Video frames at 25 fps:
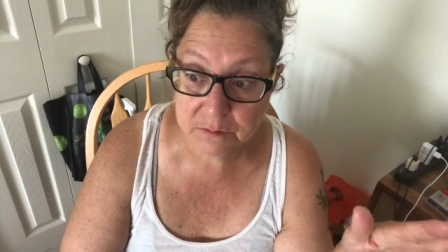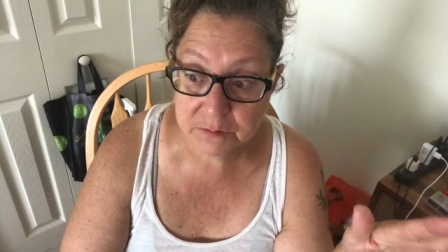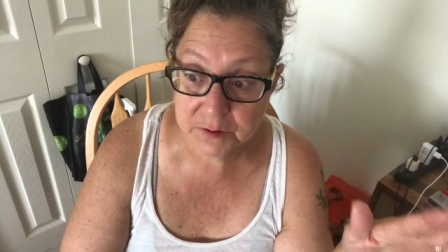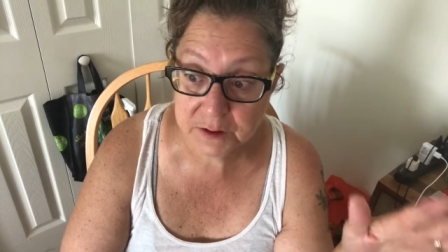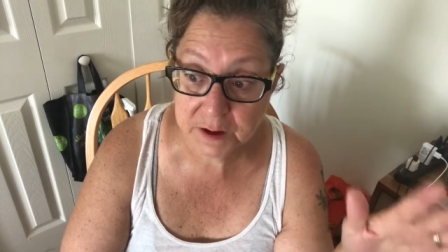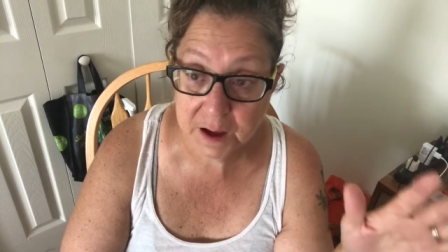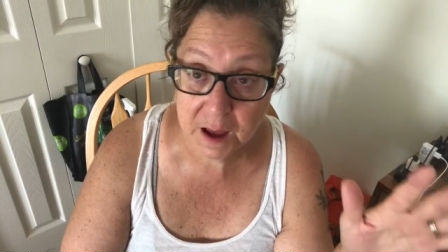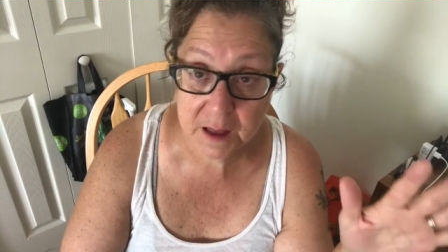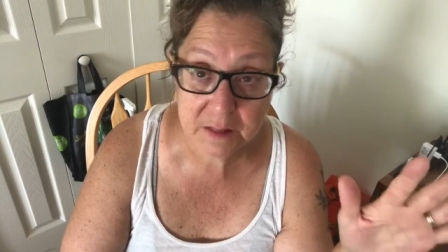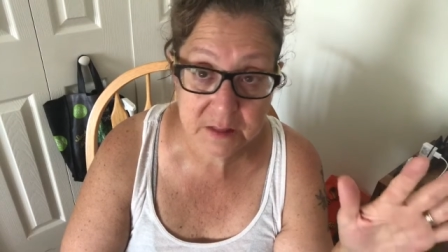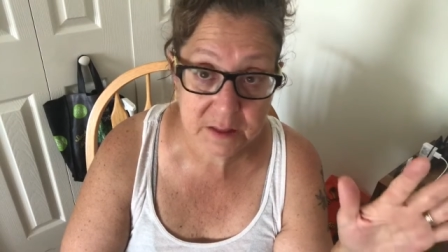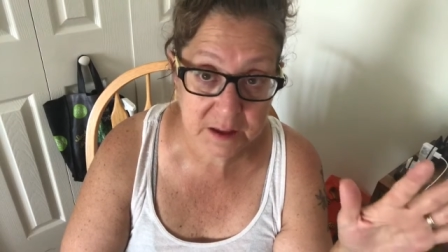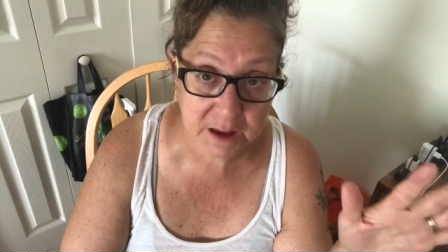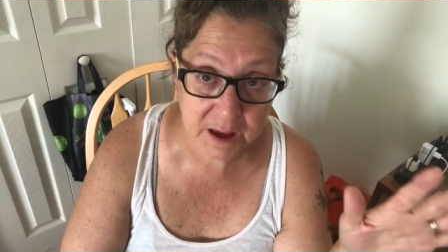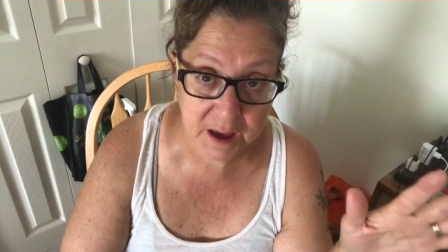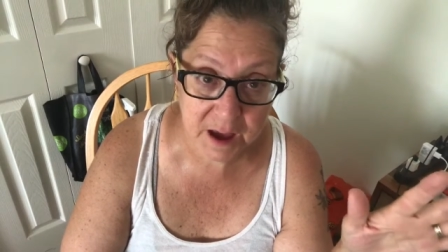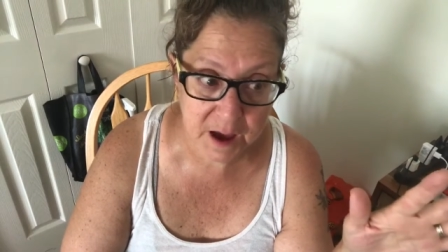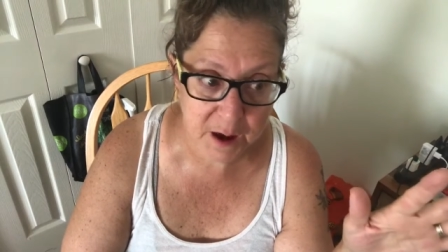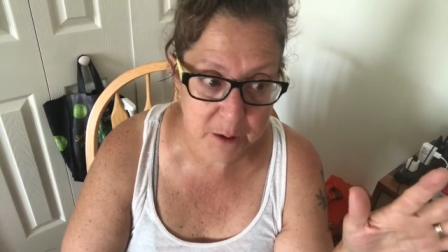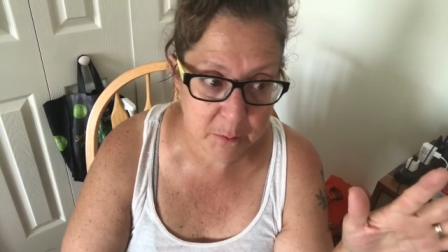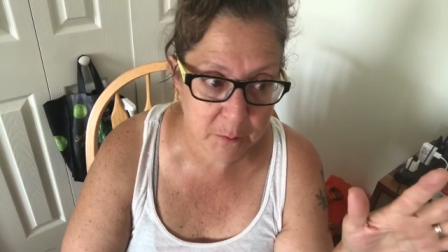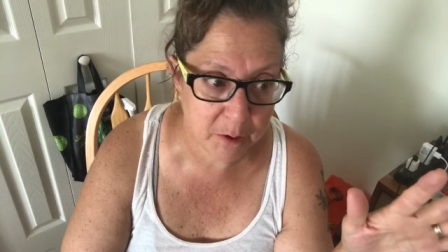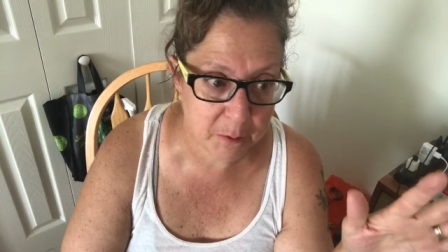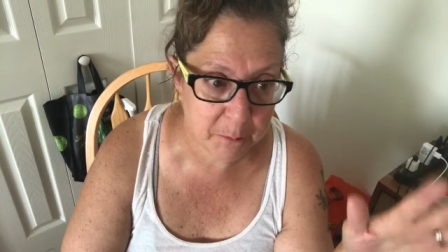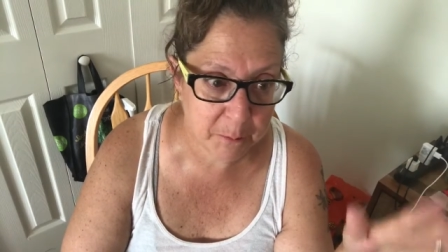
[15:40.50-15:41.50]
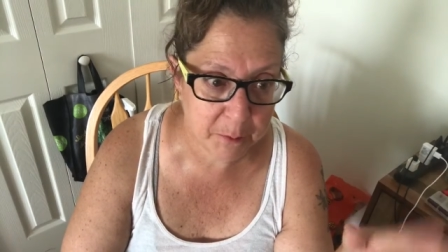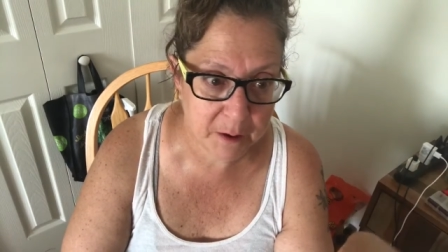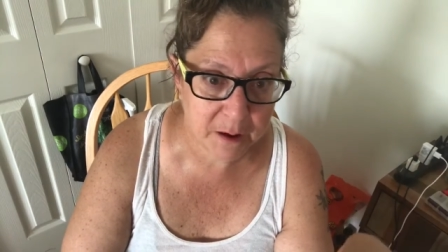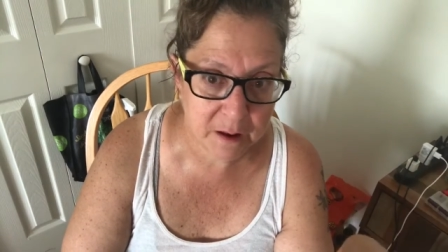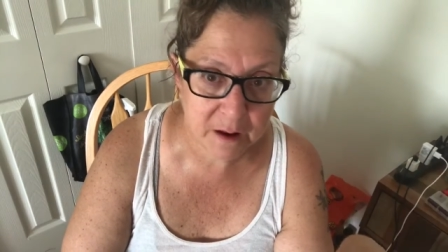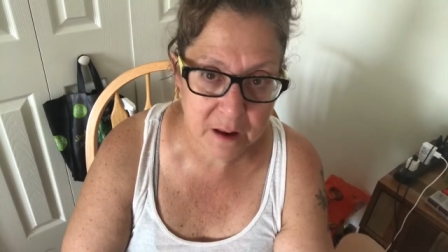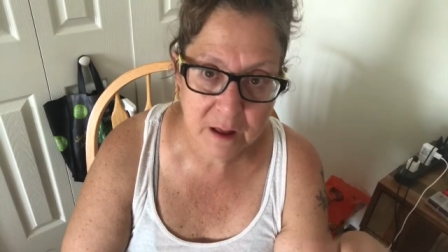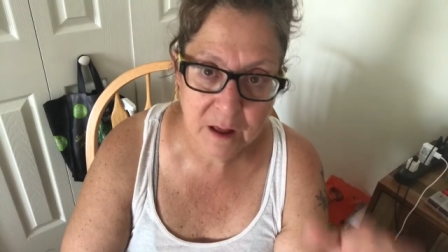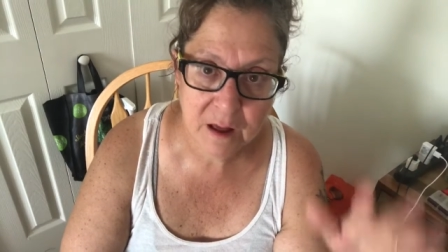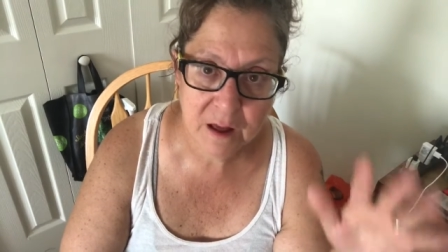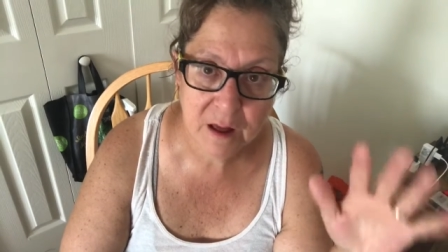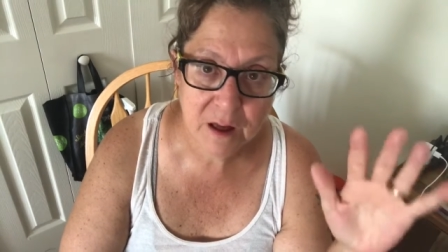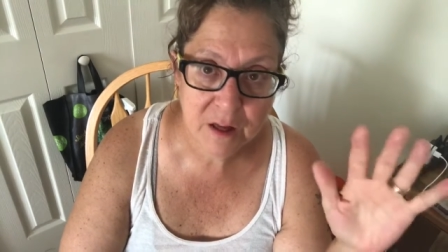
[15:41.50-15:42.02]
forget the camera, but
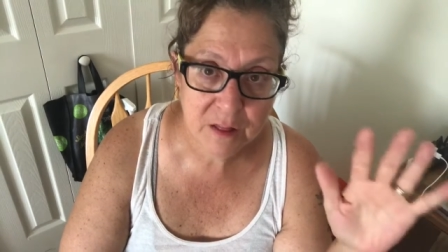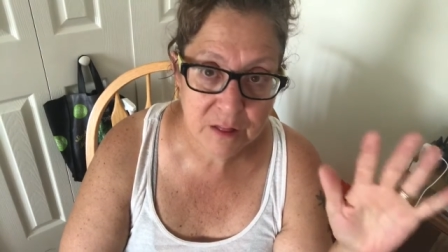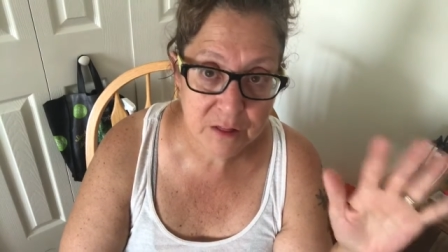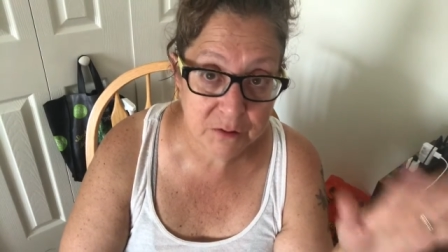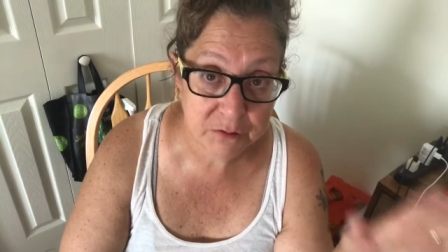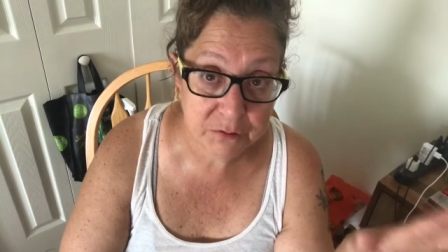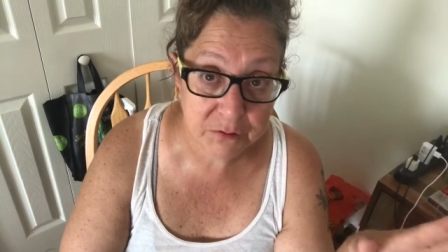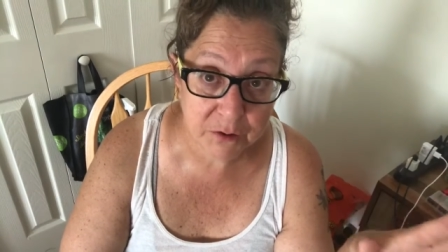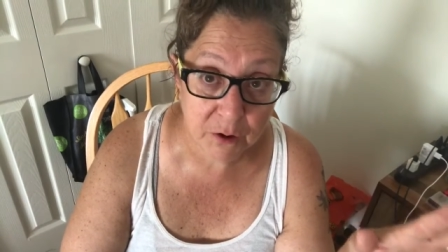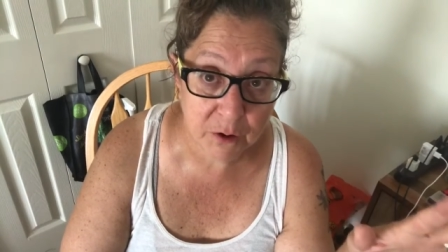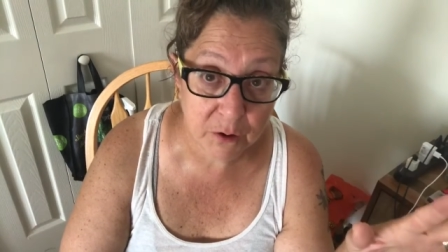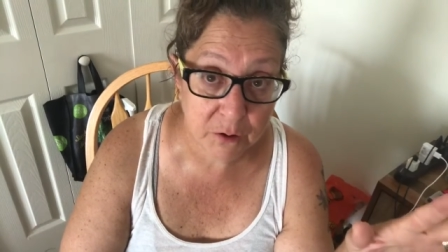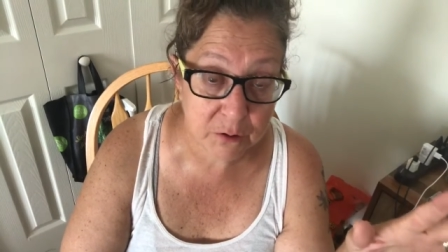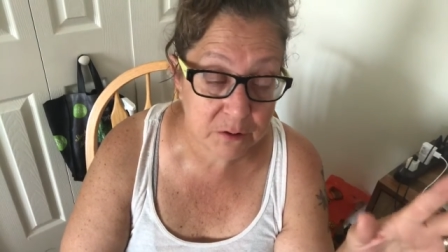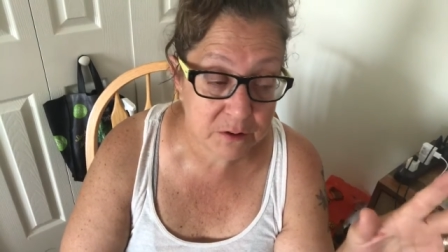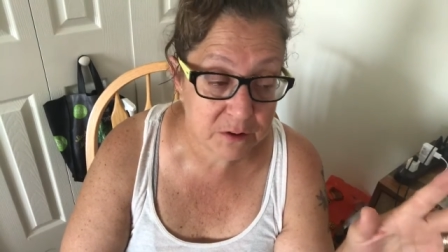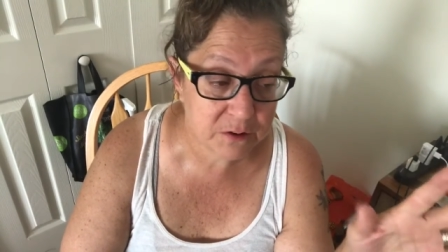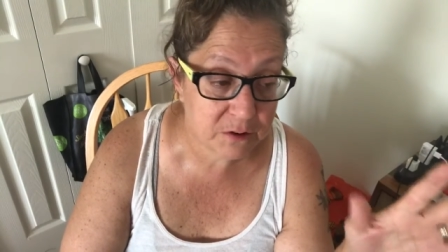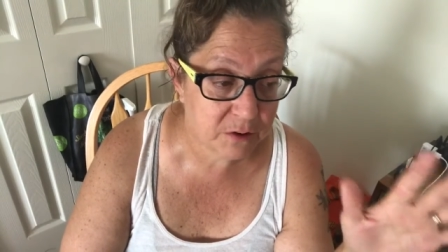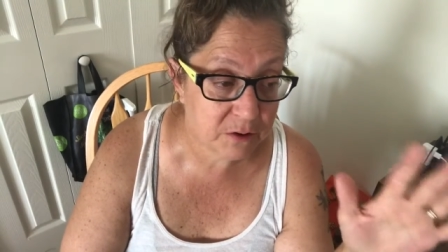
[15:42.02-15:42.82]
the phone